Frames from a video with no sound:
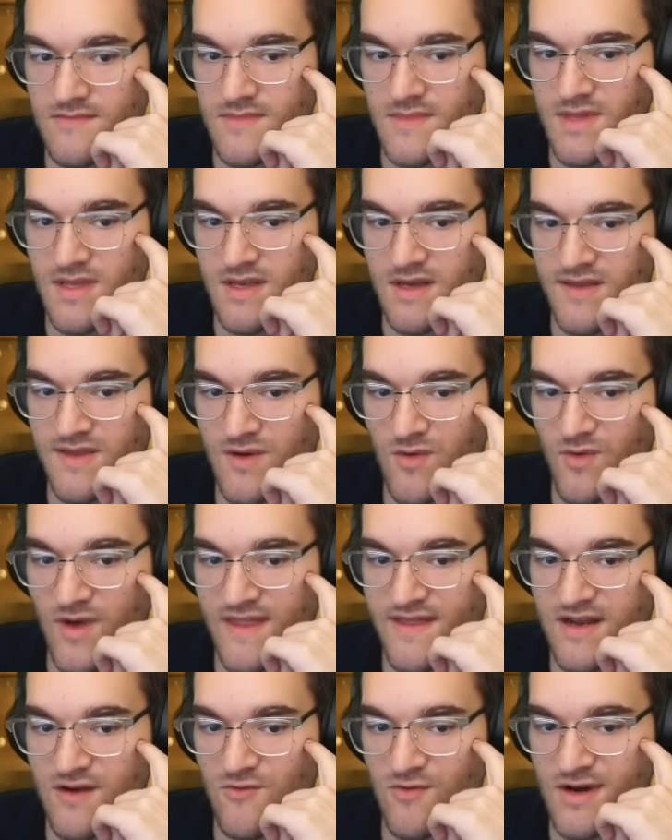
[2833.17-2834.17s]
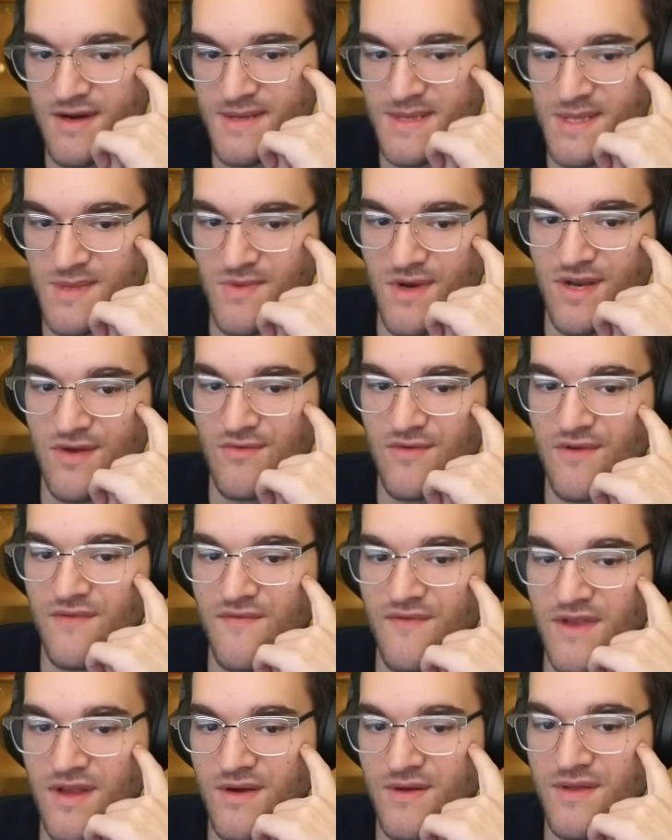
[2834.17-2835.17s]
And the way that it works is when you
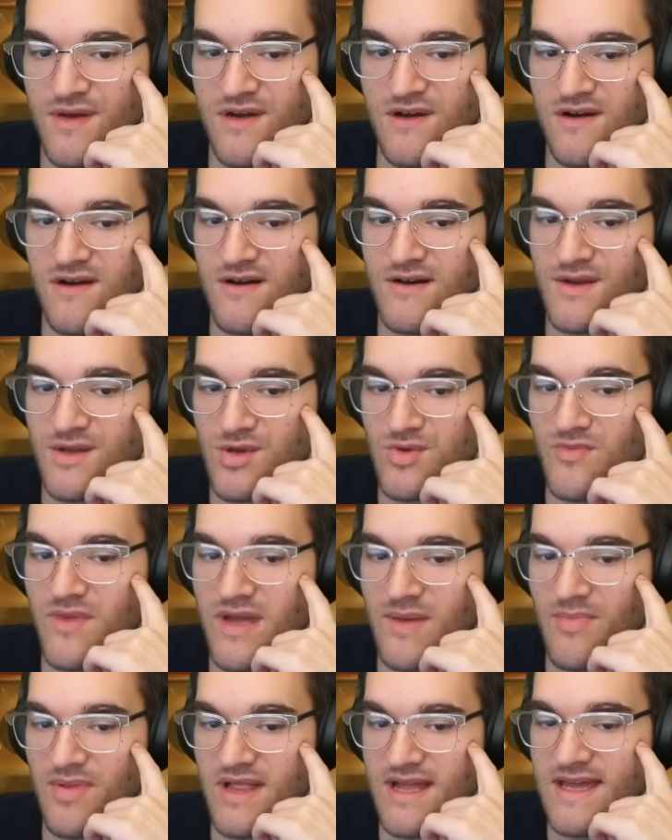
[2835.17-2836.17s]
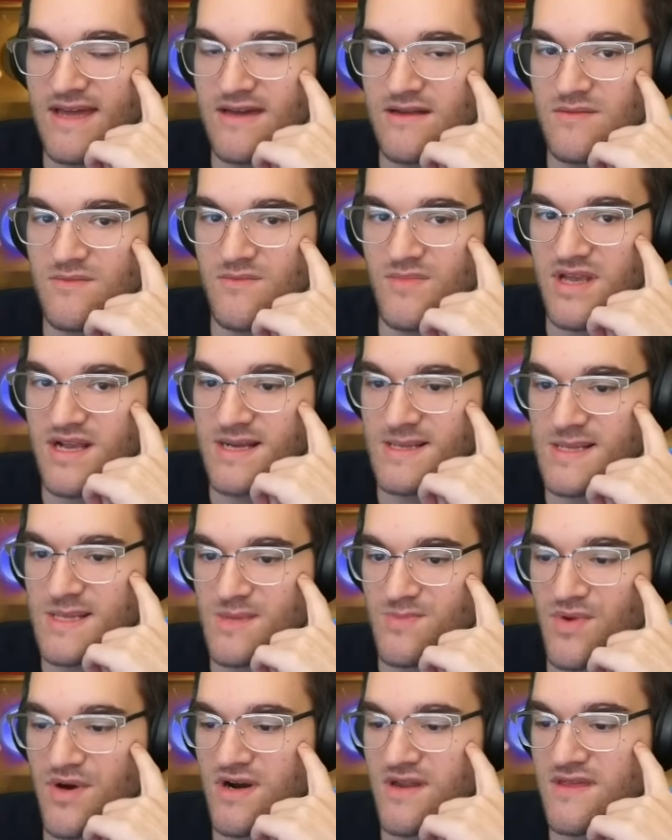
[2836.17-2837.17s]
reveal the card, you may play it. Because
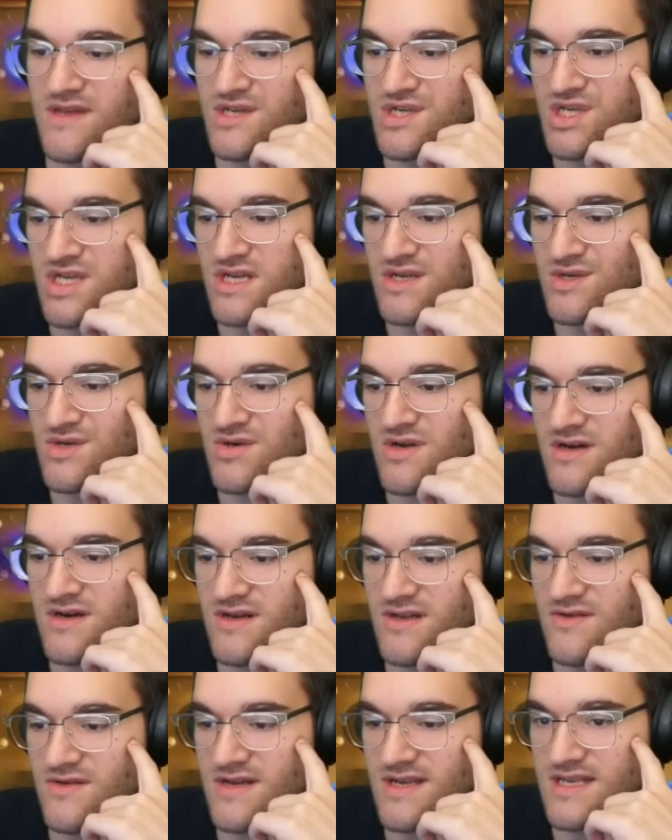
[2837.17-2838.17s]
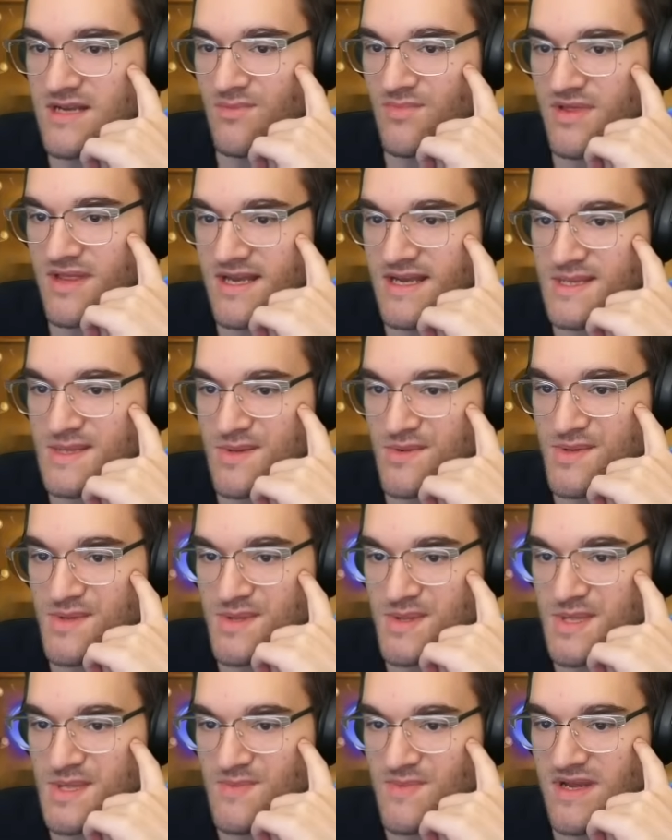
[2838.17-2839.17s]
it's part of the Djinn trigger, you get to play
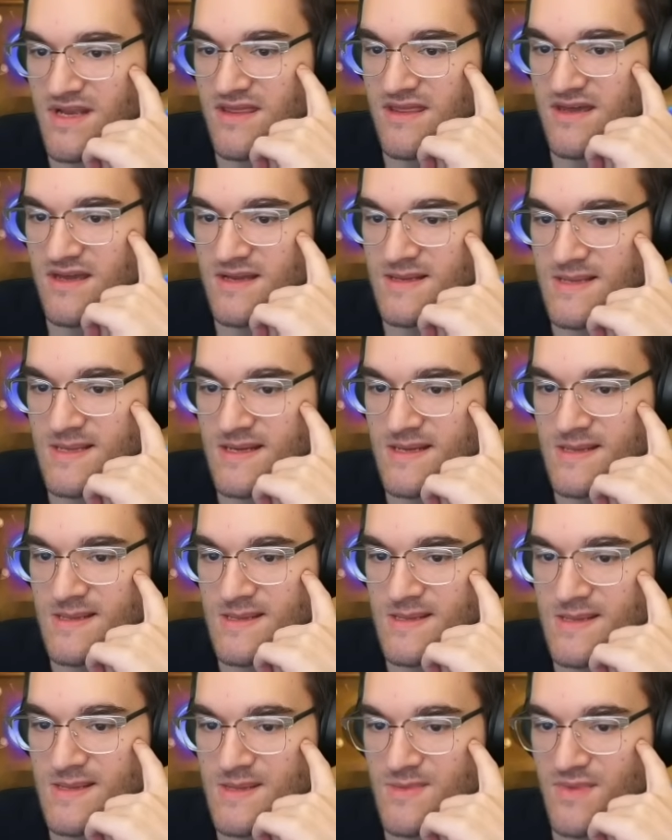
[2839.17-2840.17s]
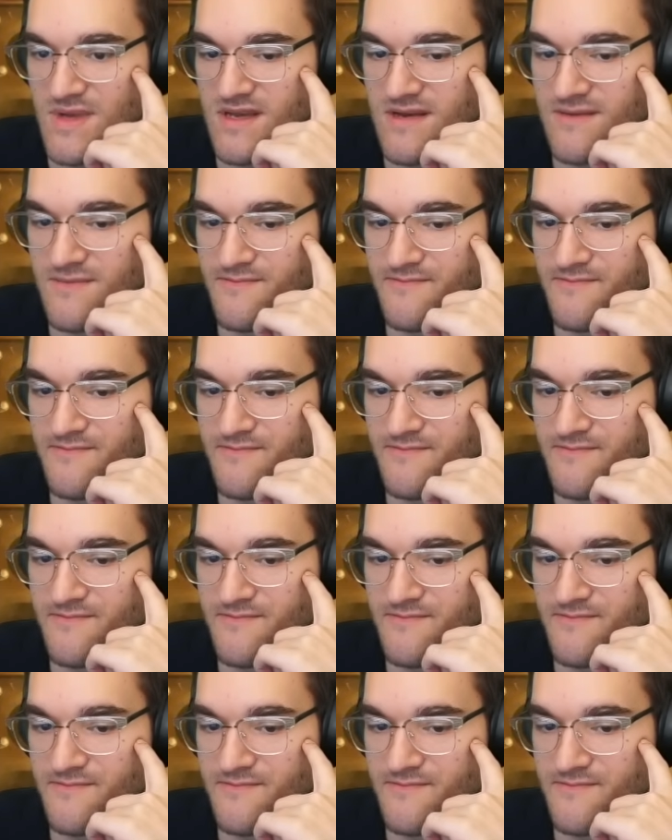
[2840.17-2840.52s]
sorcery speed things at instant speed.